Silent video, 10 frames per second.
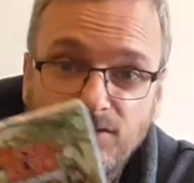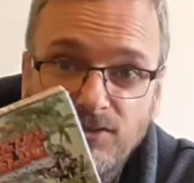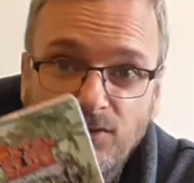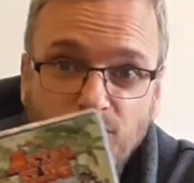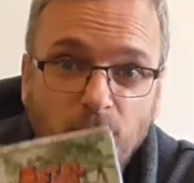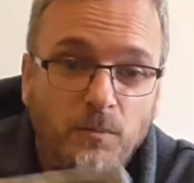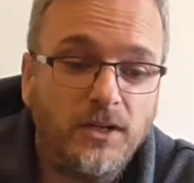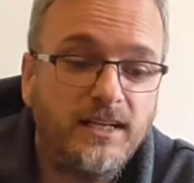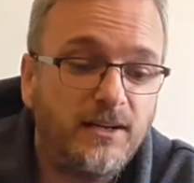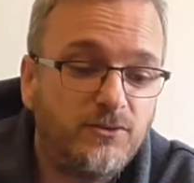It was
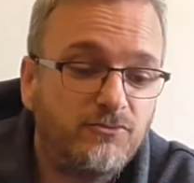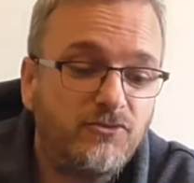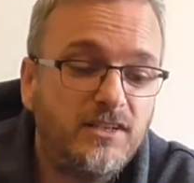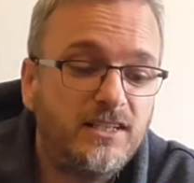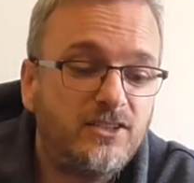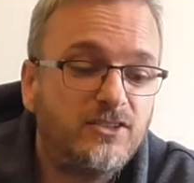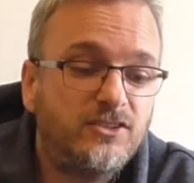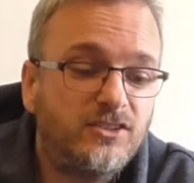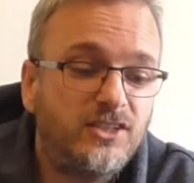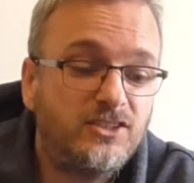complete and in really
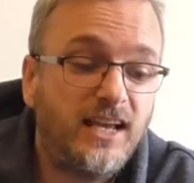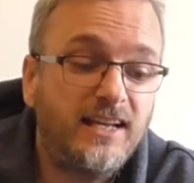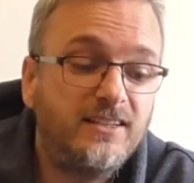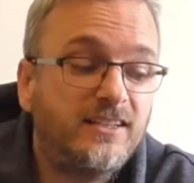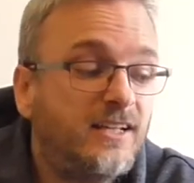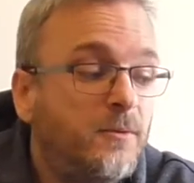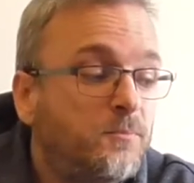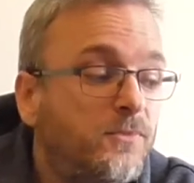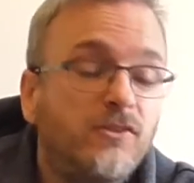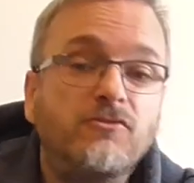good condition and
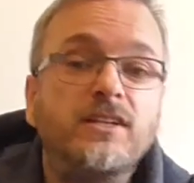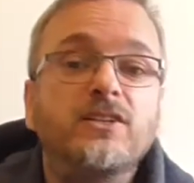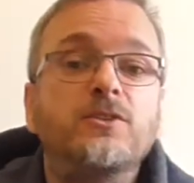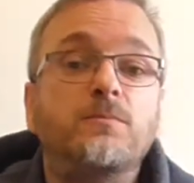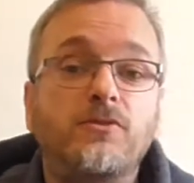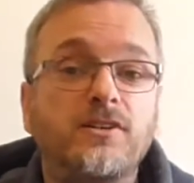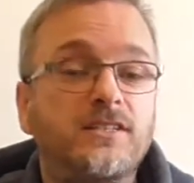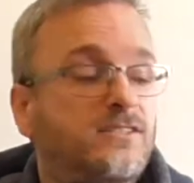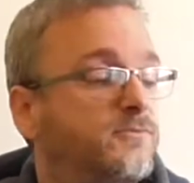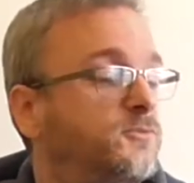really good
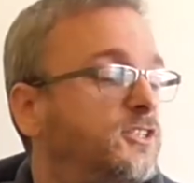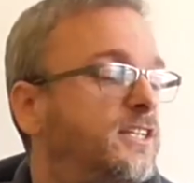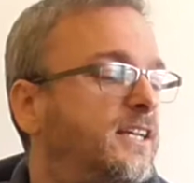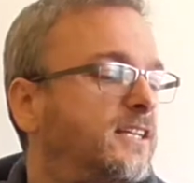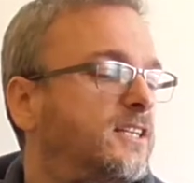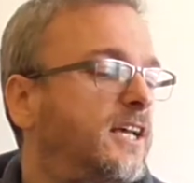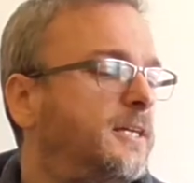price from CX.